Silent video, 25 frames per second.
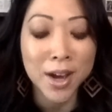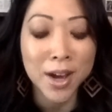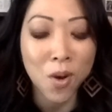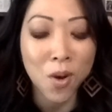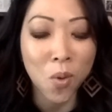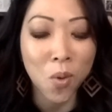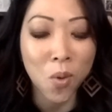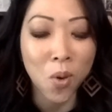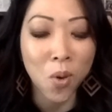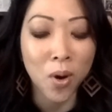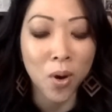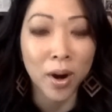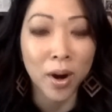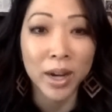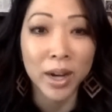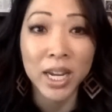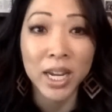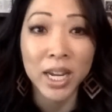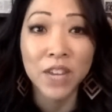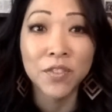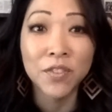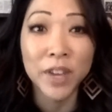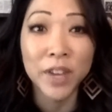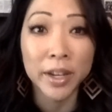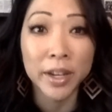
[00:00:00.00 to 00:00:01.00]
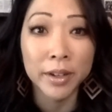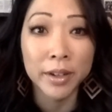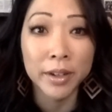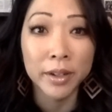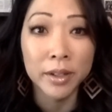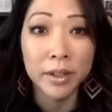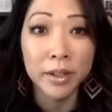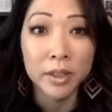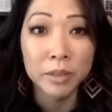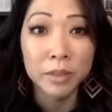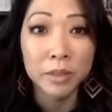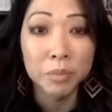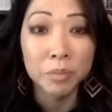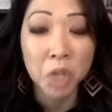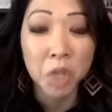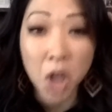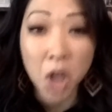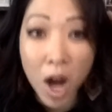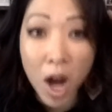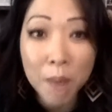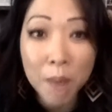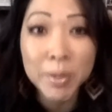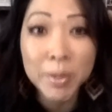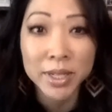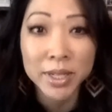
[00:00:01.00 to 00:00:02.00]
or even
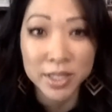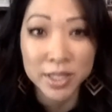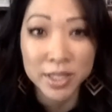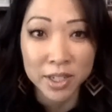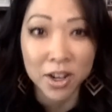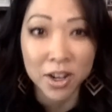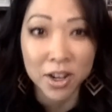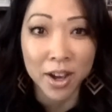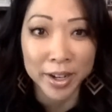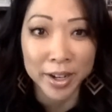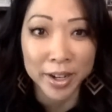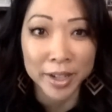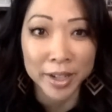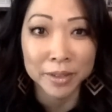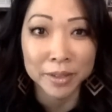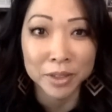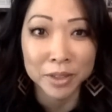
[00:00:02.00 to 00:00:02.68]
commented on it.